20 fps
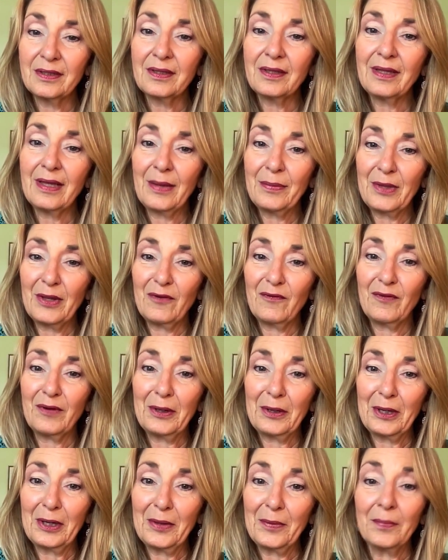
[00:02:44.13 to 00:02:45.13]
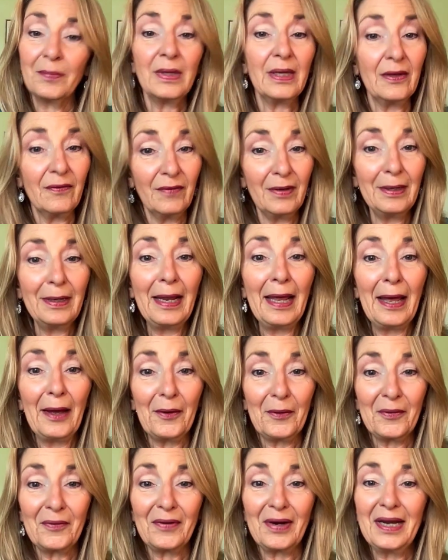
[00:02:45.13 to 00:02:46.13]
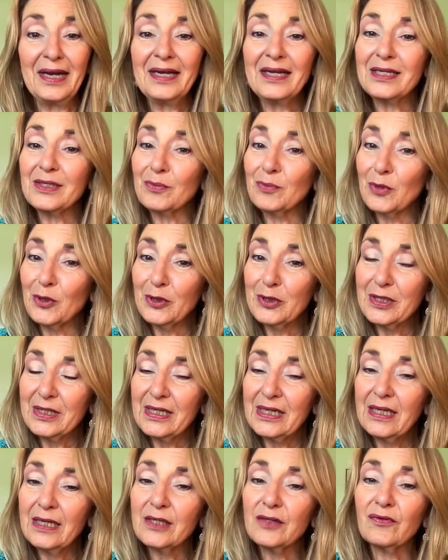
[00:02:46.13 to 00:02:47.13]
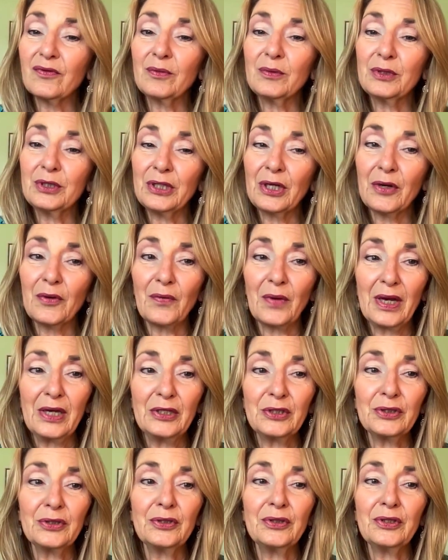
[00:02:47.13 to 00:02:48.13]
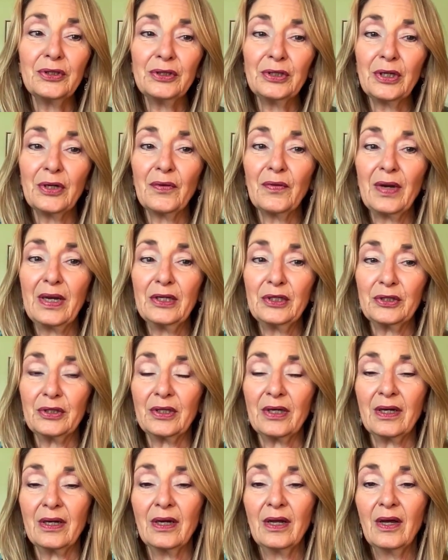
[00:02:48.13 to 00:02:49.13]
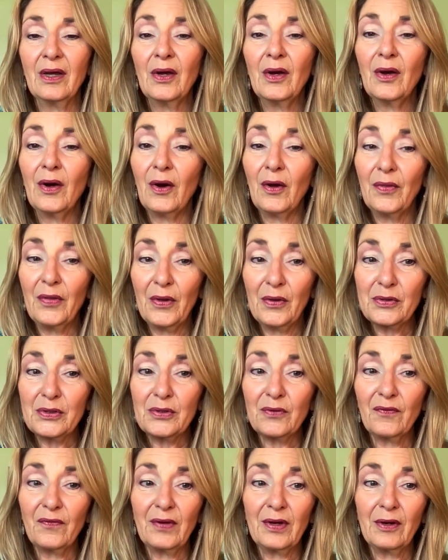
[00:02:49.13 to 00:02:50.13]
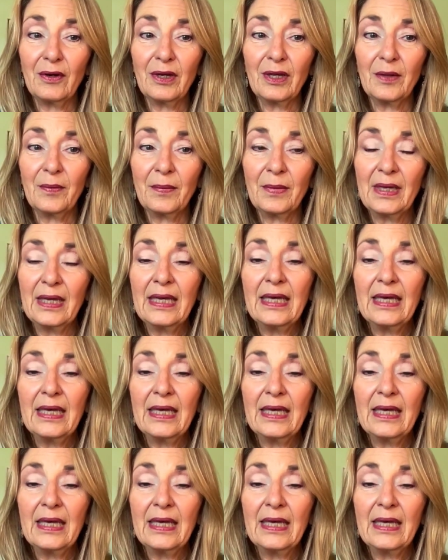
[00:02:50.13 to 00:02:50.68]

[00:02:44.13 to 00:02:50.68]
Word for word: them that fear him." Even now, right? His mercy is from generation to generation on those who fear him.